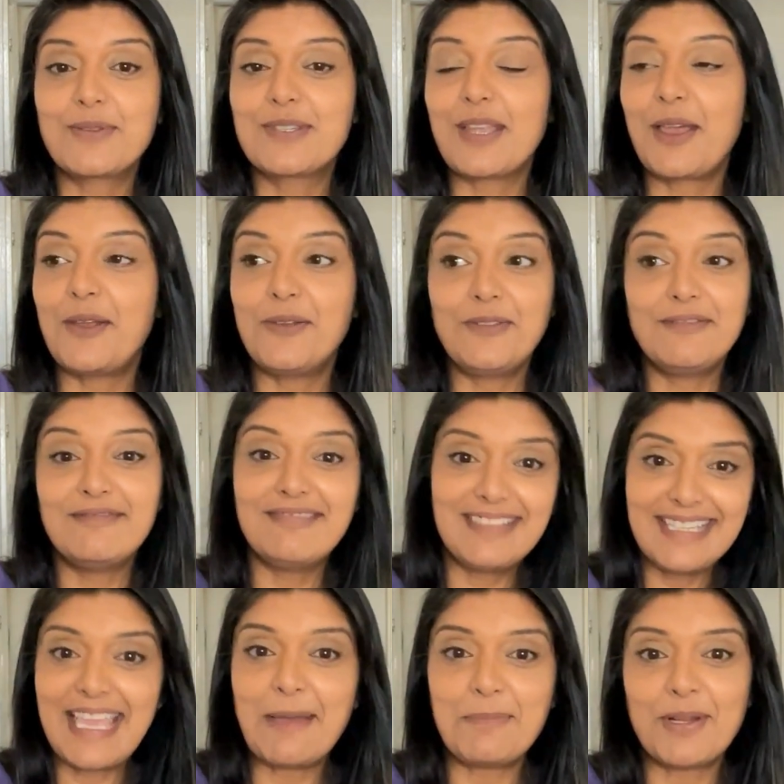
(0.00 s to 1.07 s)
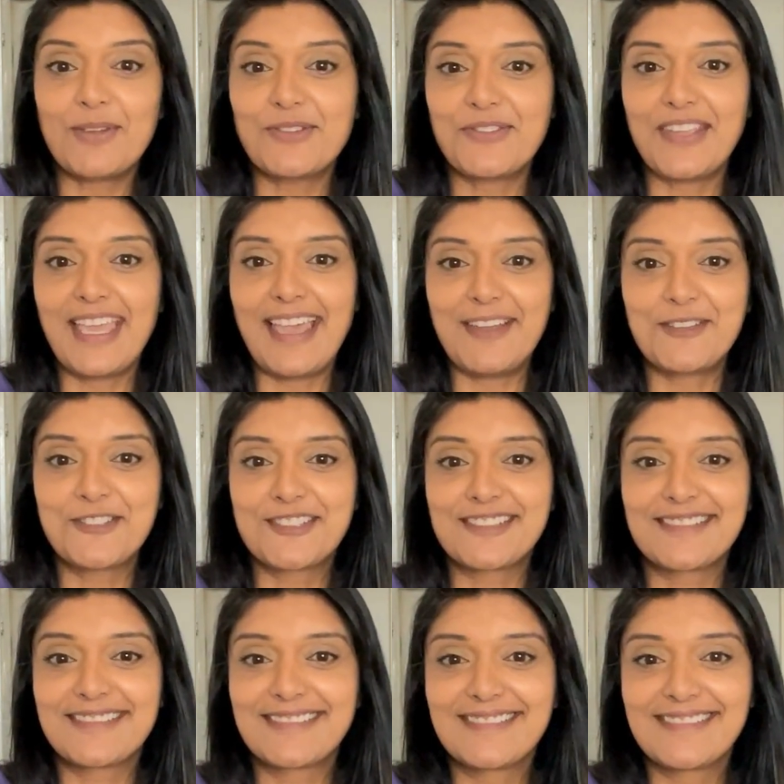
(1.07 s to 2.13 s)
So get plants for your house.